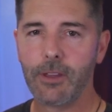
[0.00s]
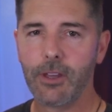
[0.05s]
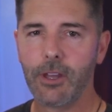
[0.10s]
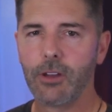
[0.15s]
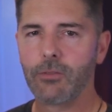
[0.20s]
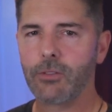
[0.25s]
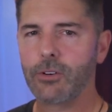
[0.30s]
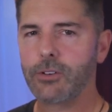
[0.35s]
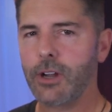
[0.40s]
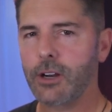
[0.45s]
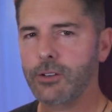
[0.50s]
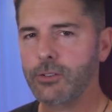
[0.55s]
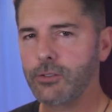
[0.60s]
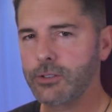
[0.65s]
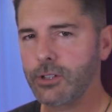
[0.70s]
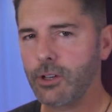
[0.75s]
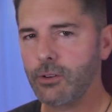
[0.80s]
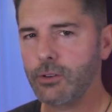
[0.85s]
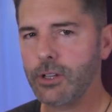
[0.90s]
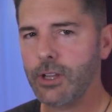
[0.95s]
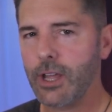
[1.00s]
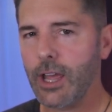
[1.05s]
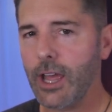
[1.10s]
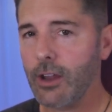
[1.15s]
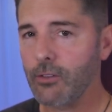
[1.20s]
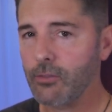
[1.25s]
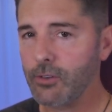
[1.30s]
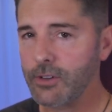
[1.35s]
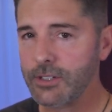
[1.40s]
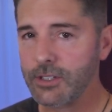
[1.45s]
For Dr. Toney,
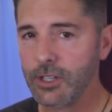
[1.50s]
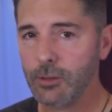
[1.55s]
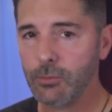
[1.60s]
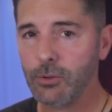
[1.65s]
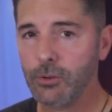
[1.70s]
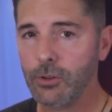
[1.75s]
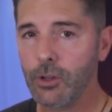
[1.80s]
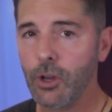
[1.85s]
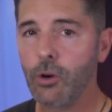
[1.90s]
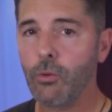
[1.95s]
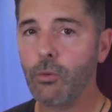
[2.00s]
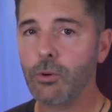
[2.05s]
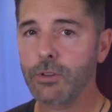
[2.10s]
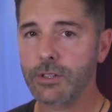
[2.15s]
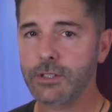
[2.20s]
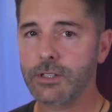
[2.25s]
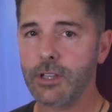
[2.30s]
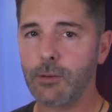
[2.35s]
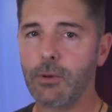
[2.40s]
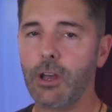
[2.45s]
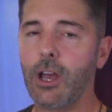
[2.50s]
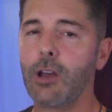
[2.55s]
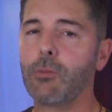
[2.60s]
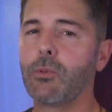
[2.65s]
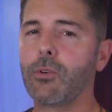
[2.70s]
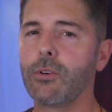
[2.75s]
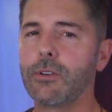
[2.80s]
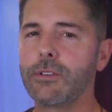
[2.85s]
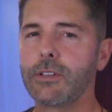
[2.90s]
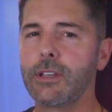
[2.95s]
every stumble was a step
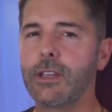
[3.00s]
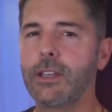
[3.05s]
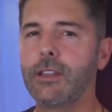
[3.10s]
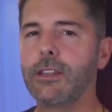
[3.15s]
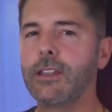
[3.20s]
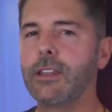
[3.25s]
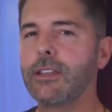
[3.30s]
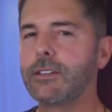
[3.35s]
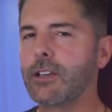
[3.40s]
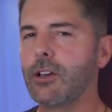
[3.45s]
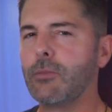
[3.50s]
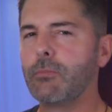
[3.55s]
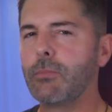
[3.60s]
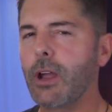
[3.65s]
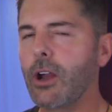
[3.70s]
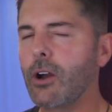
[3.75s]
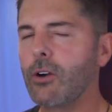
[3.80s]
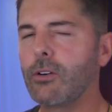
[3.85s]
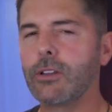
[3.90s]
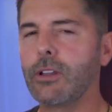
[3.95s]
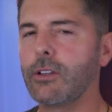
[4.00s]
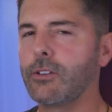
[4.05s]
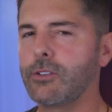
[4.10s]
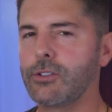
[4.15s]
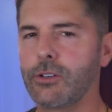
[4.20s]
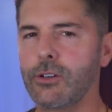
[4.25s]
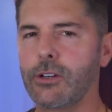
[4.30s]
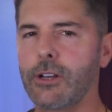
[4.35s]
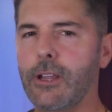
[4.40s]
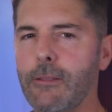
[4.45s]
upwards in his unparalleled
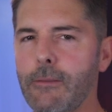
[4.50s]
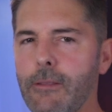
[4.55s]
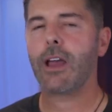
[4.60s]
journey.